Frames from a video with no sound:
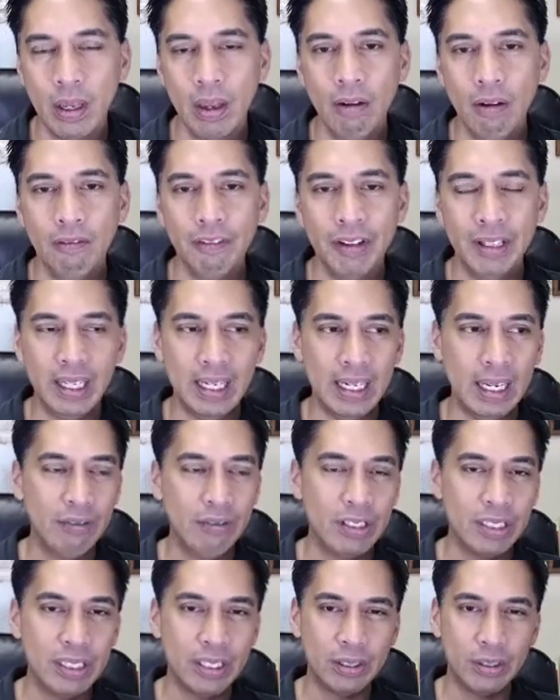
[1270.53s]
Fill in every
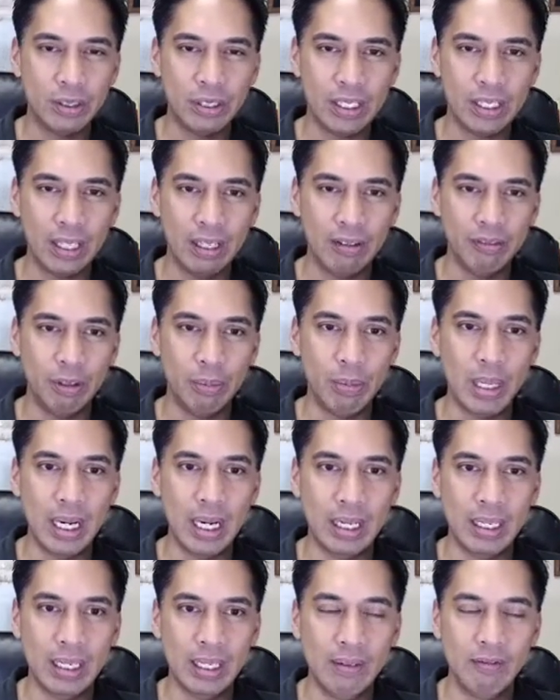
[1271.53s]
single cell of your
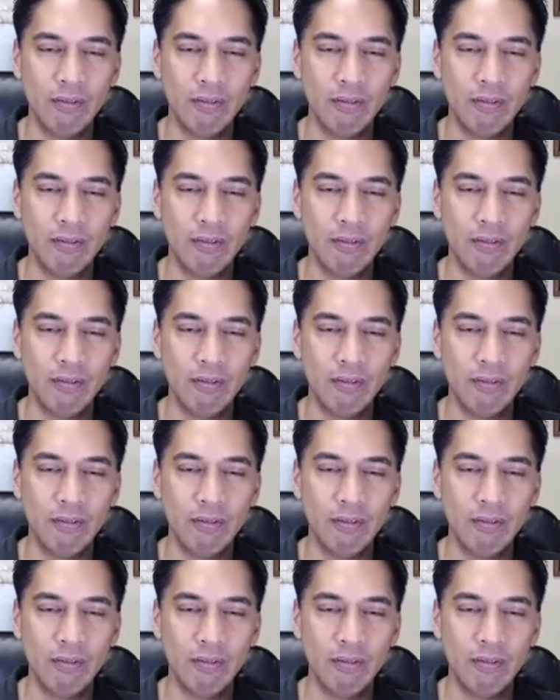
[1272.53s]
body.